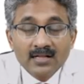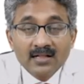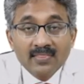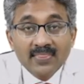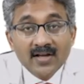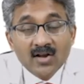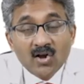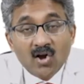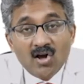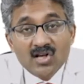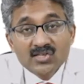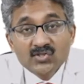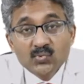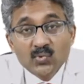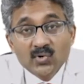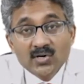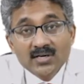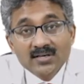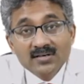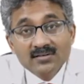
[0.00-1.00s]
The cause
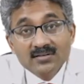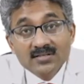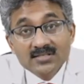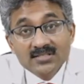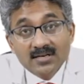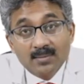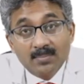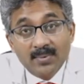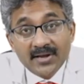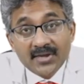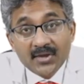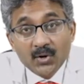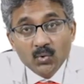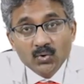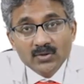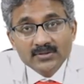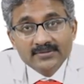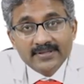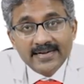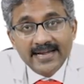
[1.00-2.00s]
for
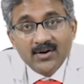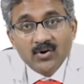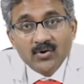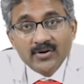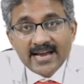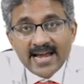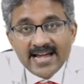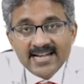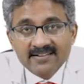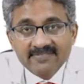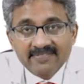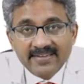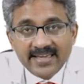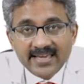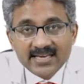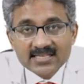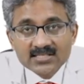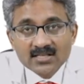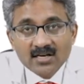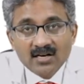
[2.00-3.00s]
subacute 3 to 8
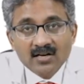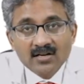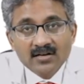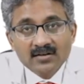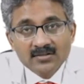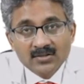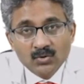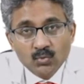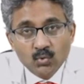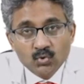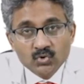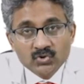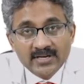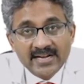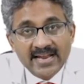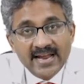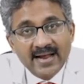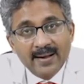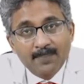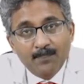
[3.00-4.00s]
weeks are
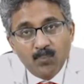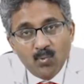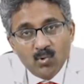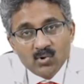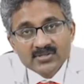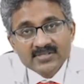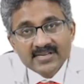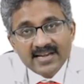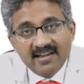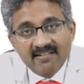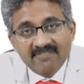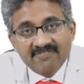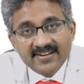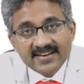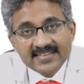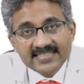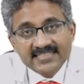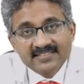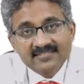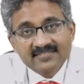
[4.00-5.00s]
usually a
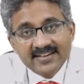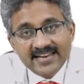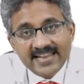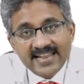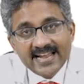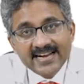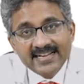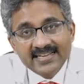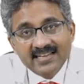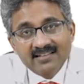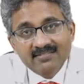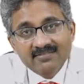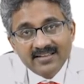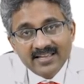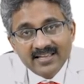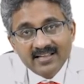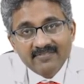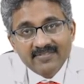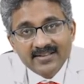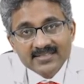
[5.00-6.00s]
post-infective reactive
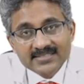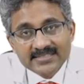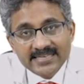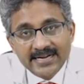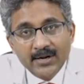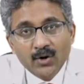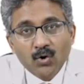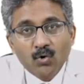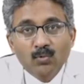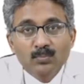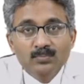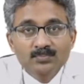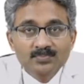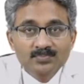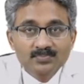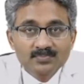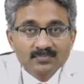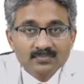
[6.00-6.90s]
airway syndrome.